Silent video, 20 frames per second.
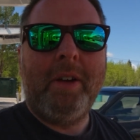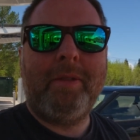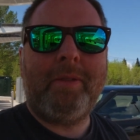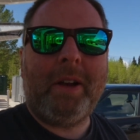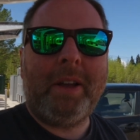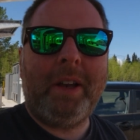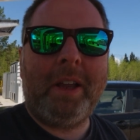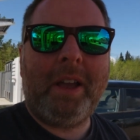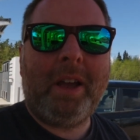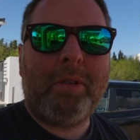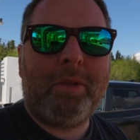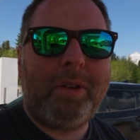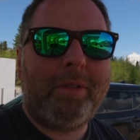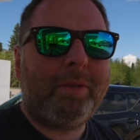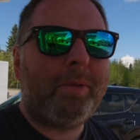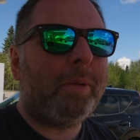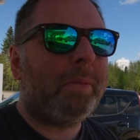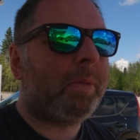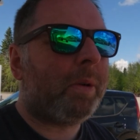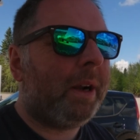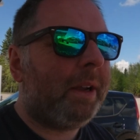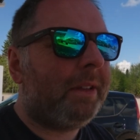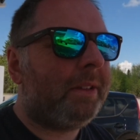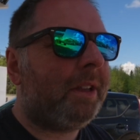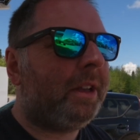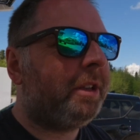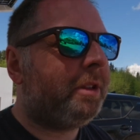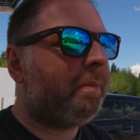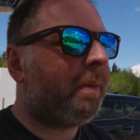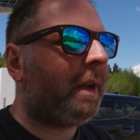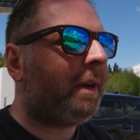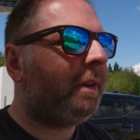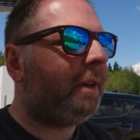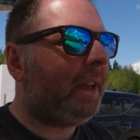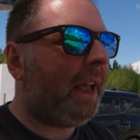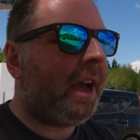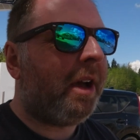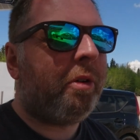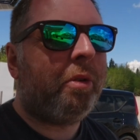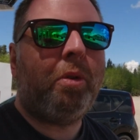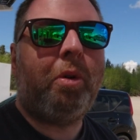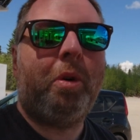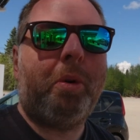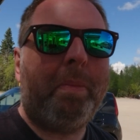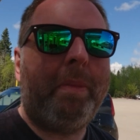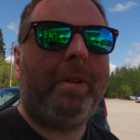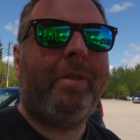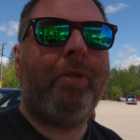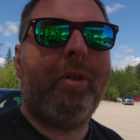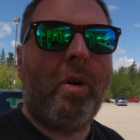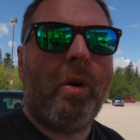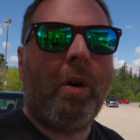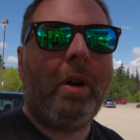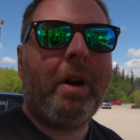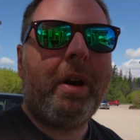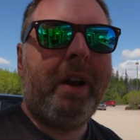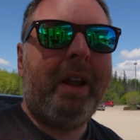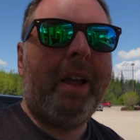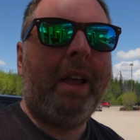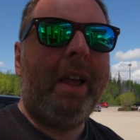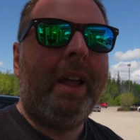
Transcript: Finding out if the pricing is better now or before,